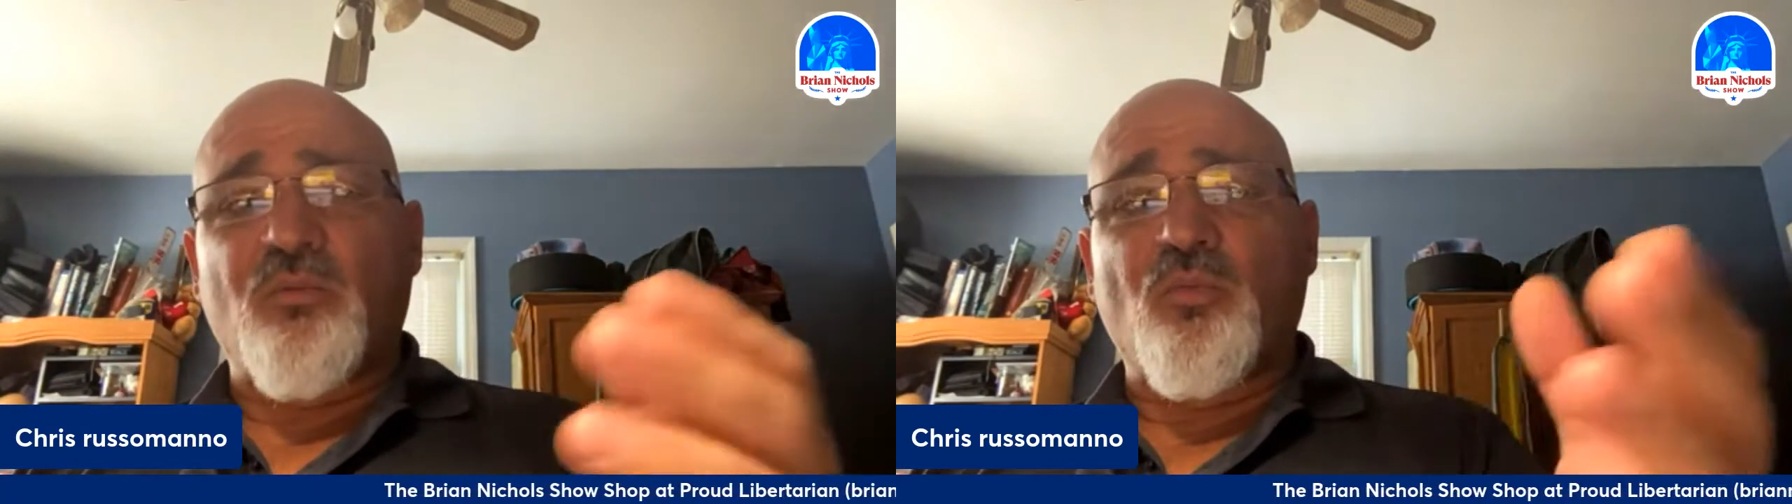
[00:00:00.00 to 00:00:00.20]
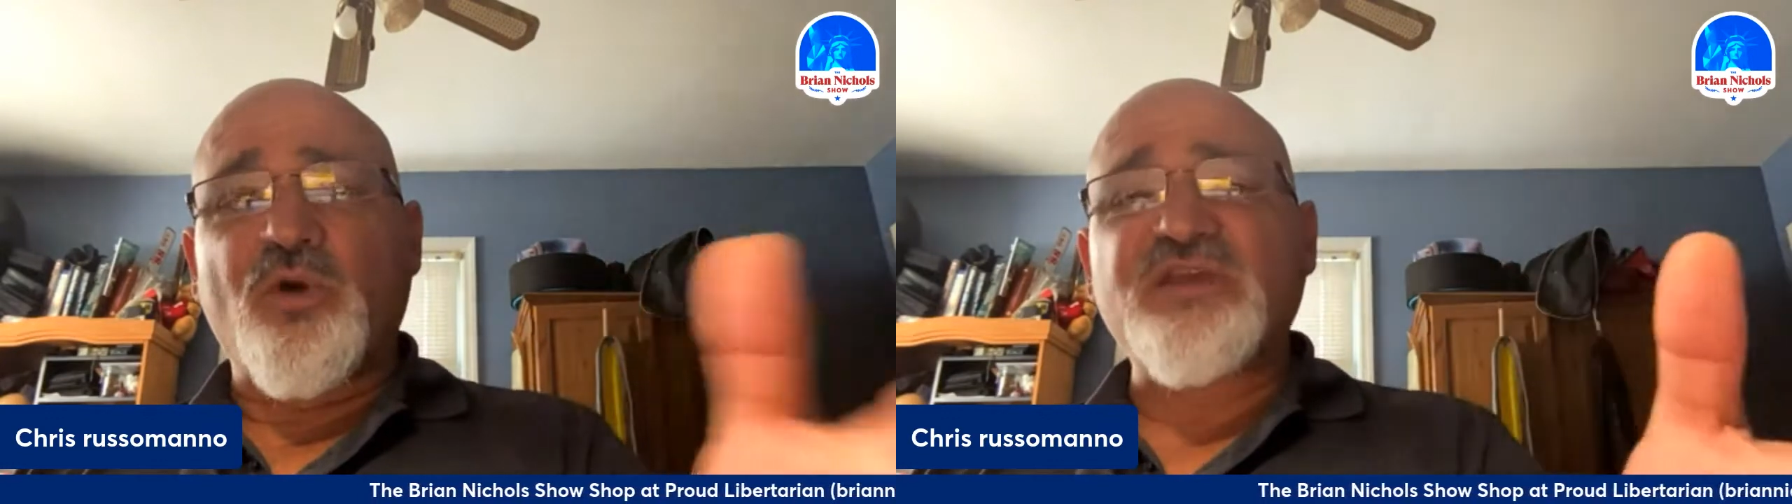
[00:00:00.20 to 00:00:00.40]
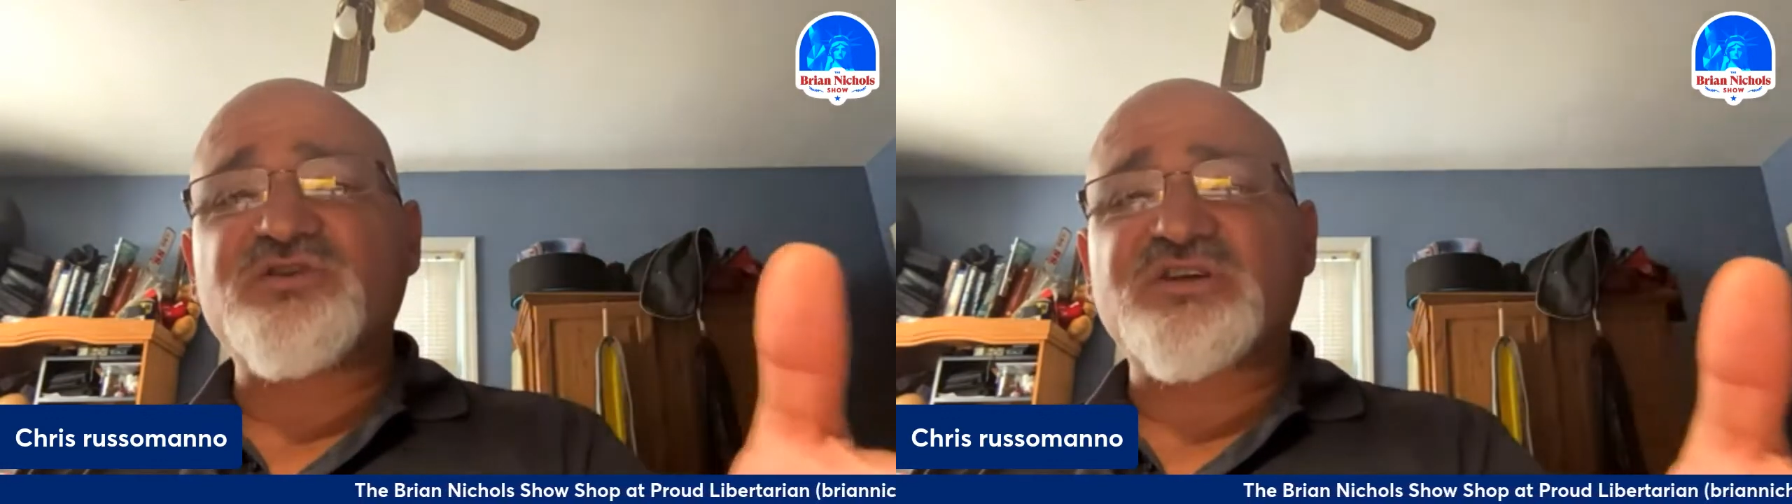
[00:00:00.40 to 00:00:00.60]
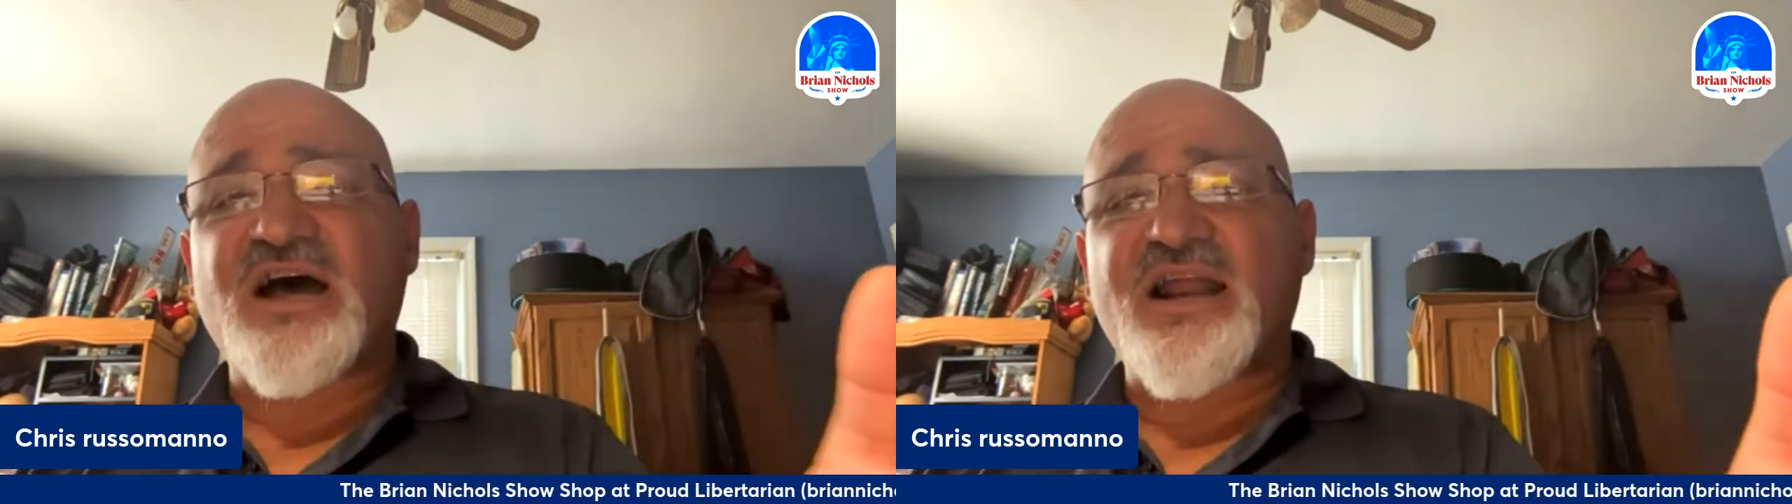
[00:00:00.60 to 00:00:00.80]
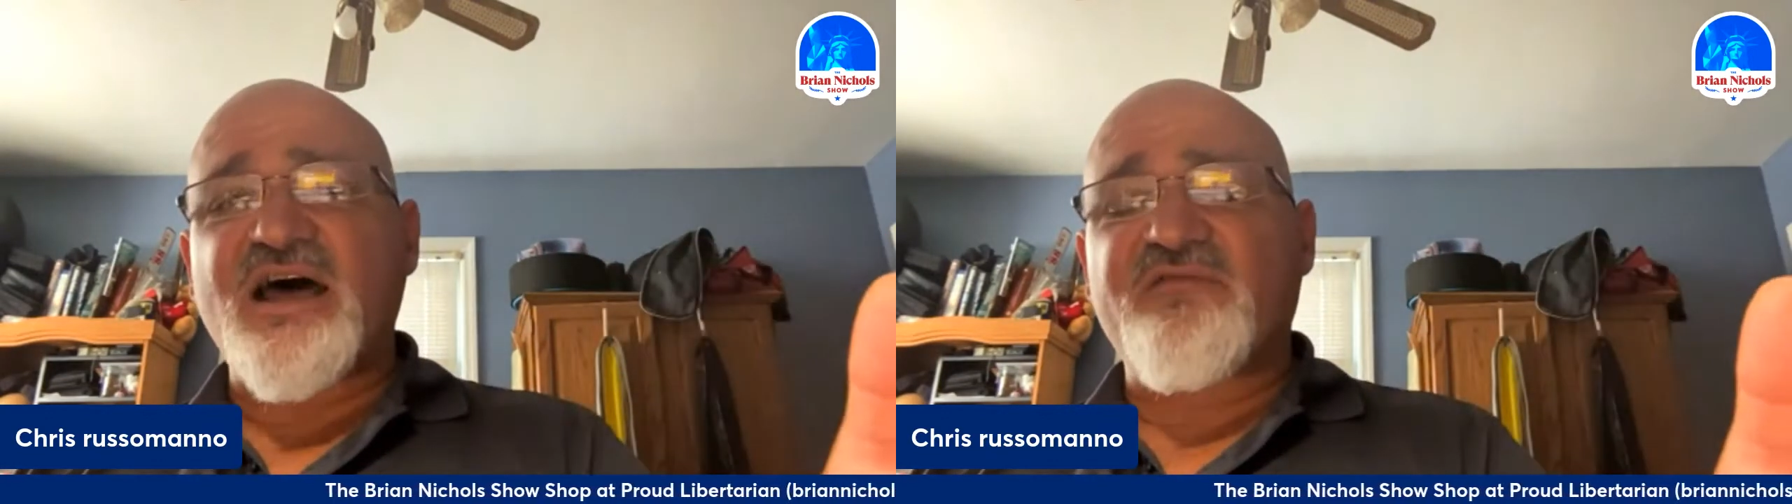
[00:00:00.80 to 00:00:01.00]
We just
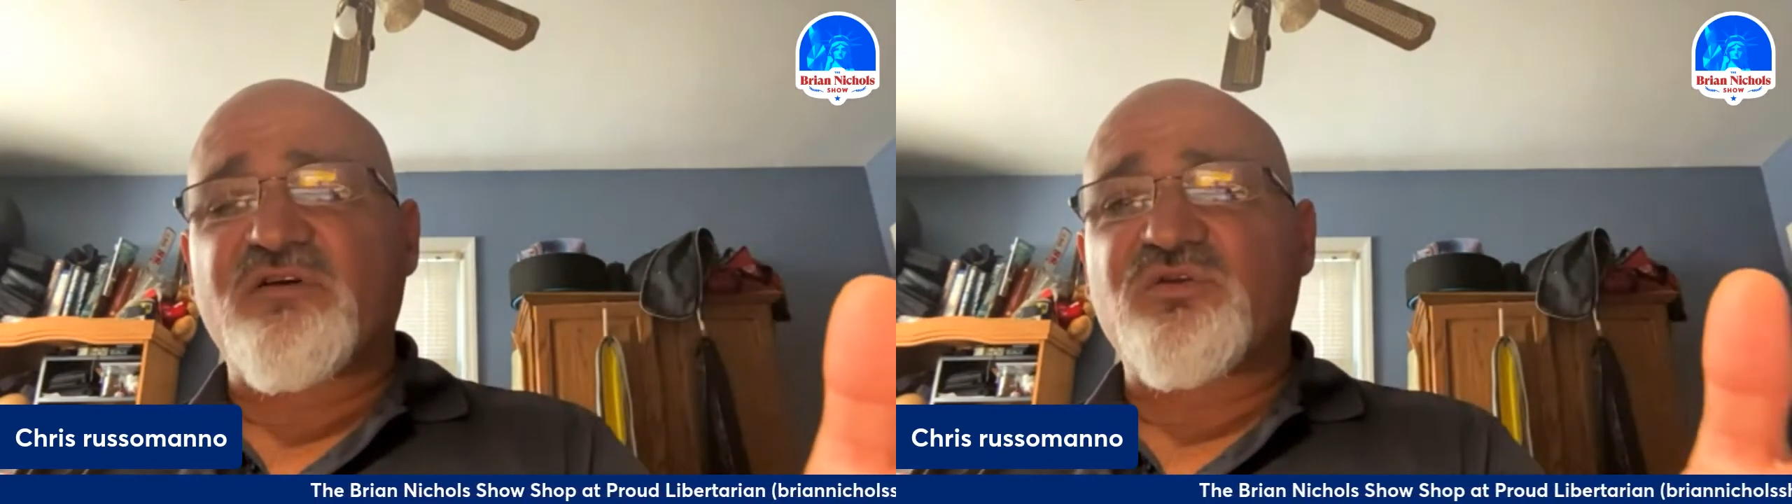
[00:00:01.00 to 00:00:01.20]
got out of a